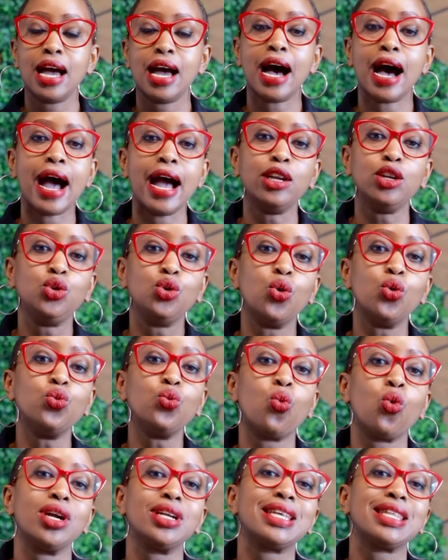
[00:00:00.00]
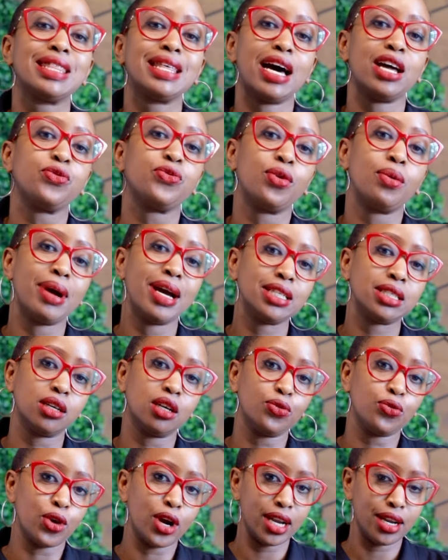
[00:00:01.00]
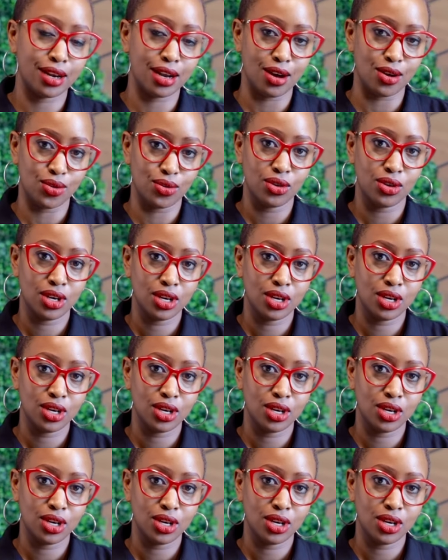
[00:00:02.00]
I don't want that for myself right now.